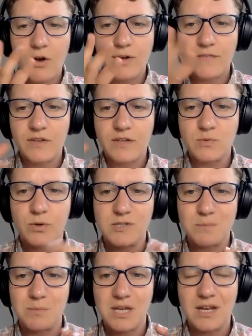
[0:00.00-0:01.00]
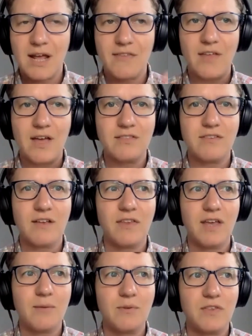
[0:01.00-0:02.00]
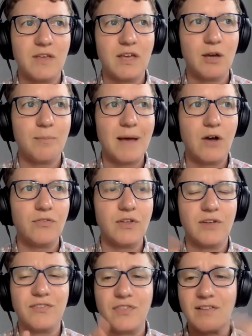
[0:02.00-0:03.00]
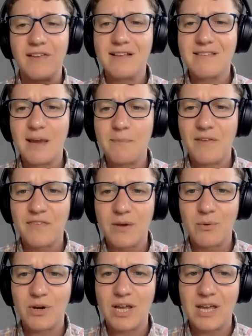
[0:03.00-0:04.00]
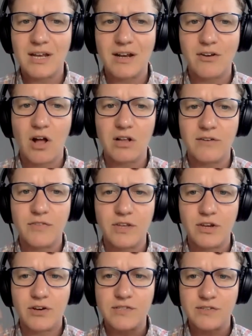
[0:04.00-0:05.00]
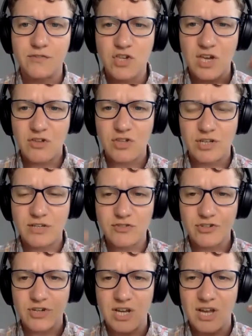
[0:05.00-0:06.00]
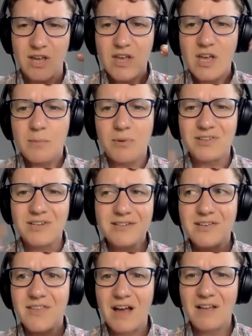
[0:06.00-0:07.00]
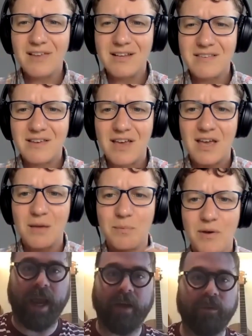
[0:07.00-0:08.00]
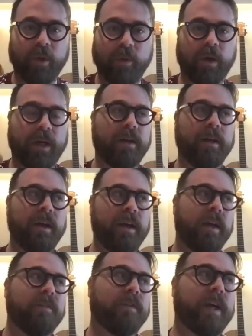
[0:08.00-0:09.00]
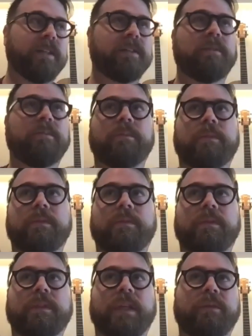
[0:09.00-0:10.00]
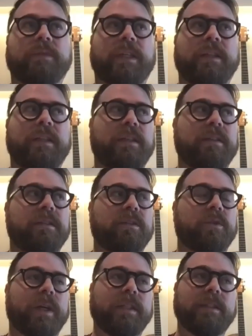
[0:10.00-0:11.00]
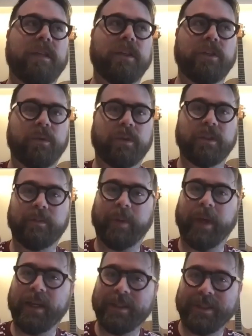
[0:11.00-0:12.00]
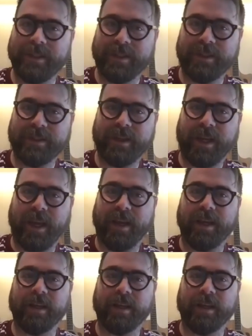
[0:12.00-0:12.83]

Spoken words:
can these worlds meet? And then suddenly I was thinking about the landscape that they were in and all of the years of change and history built into that landscape. Everyone finds themselves in these transitional spaces and